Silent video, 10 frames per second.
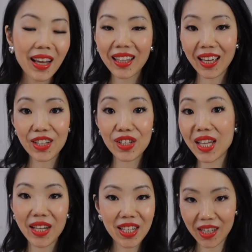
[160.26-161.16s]
that is
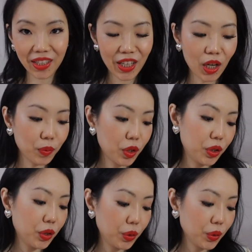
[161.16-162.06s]
entirely up to
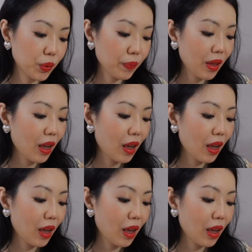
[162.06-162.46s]
you.